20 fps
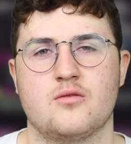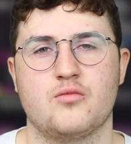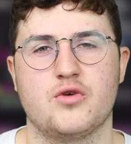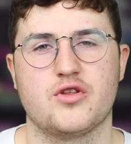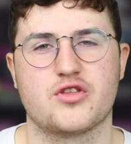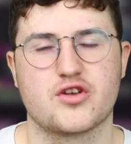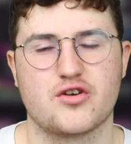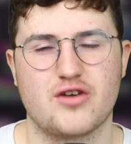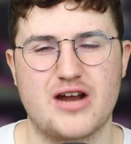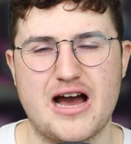
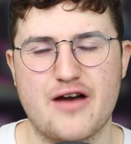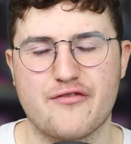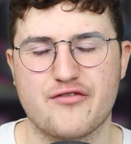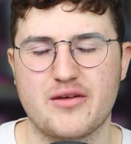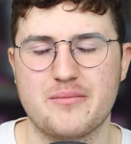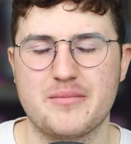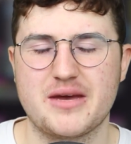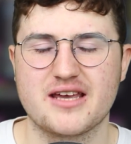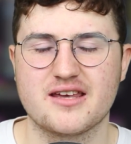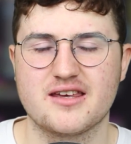With Kraft
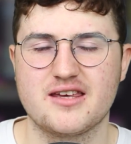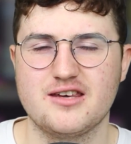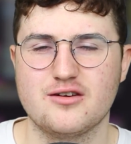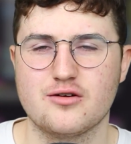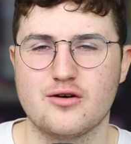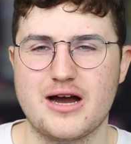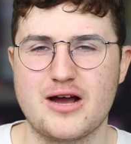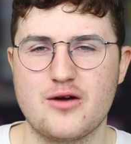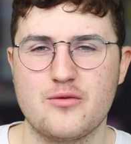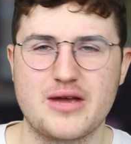and
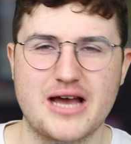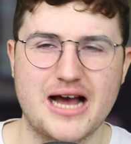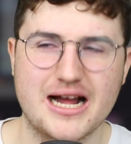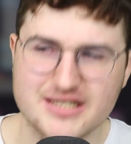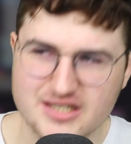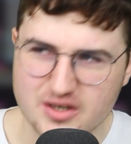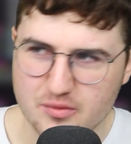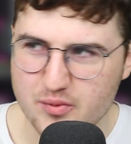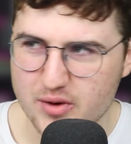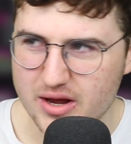Manquillo out, we had
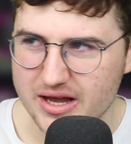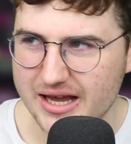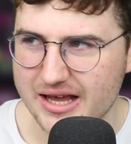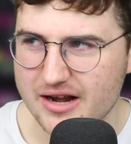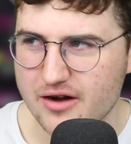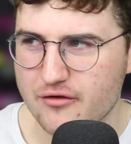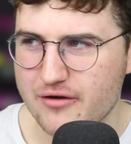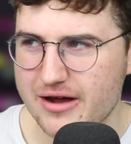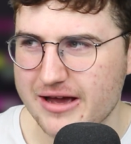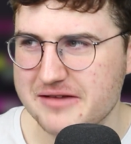to bring in
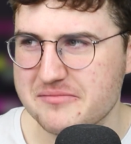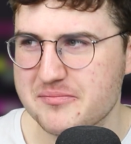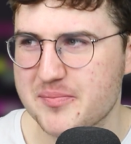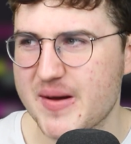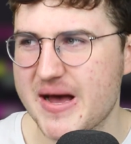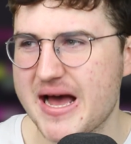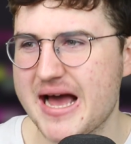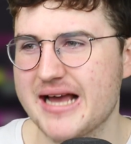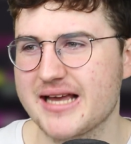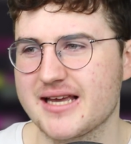a right
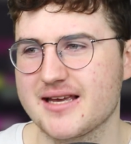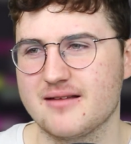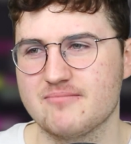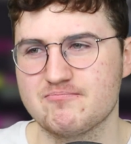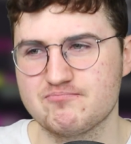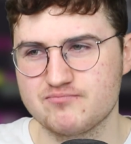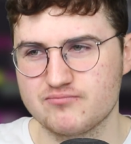back.